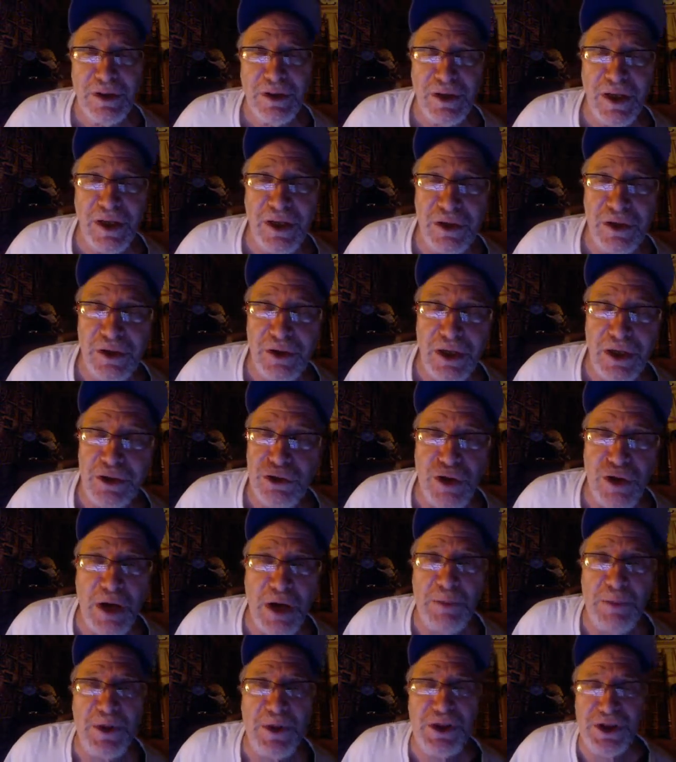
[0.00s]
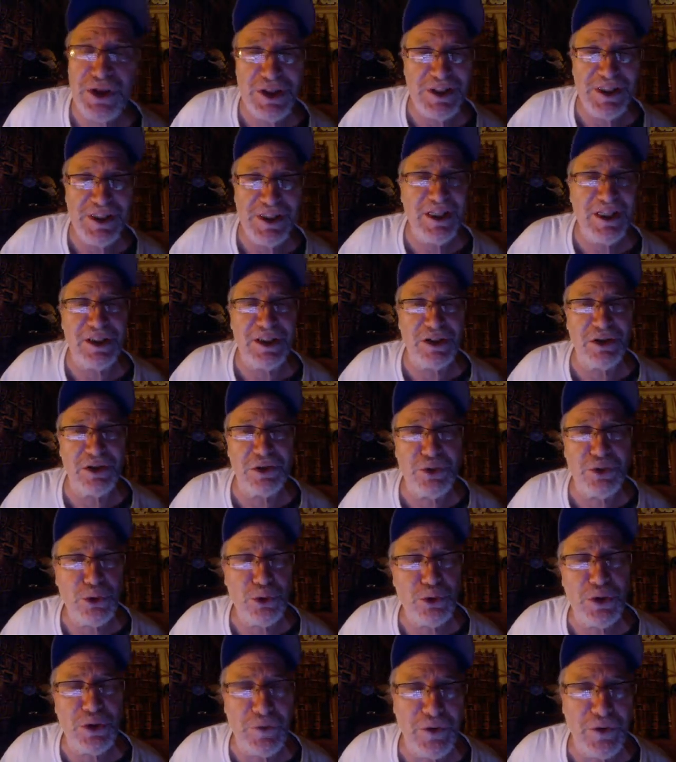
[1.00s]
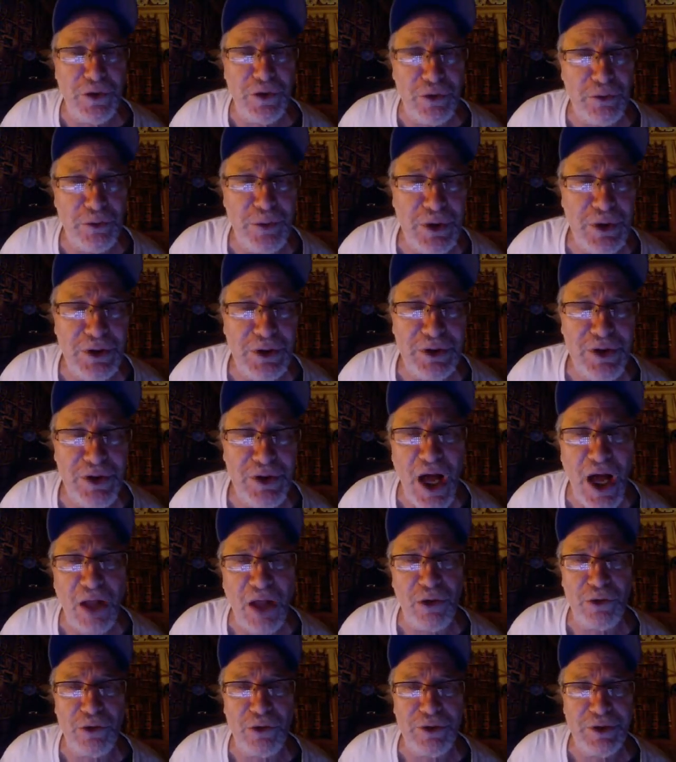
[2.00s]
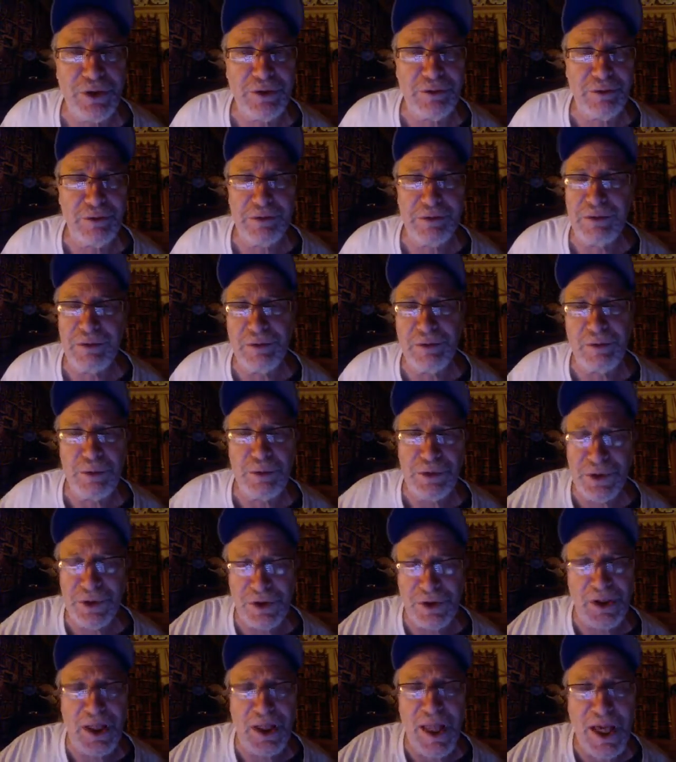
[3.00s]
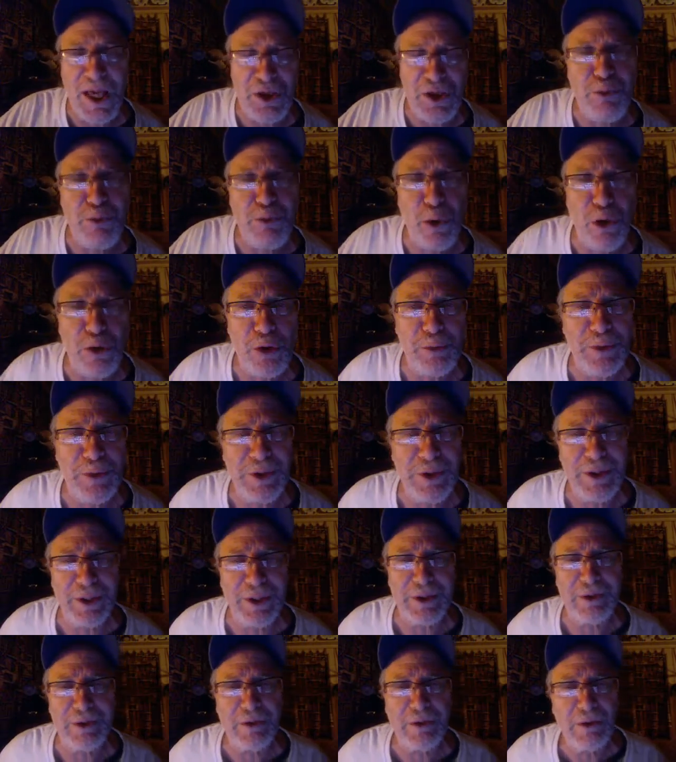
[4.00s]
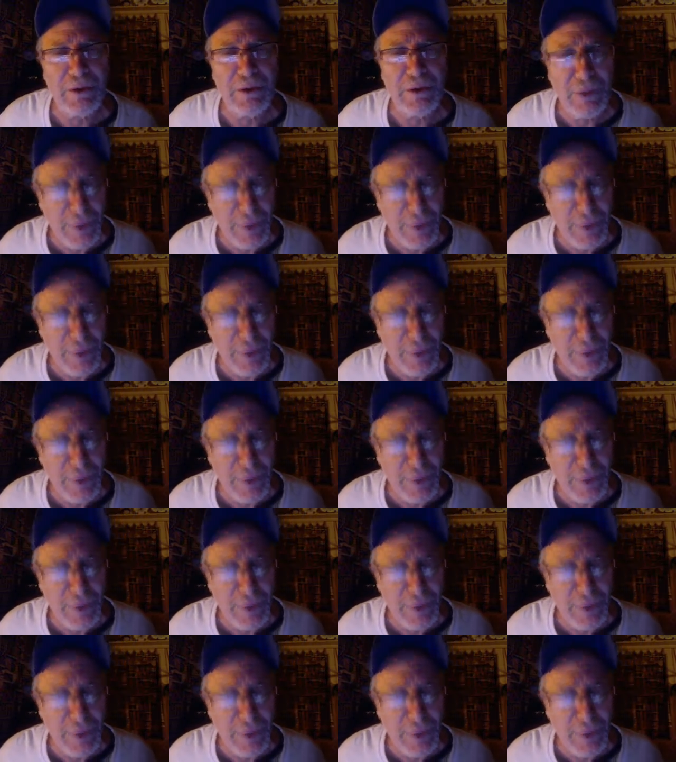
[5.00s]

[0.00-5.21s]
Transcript: And TriMet just did it to the tune of $100 million, and it was in the last board meeting.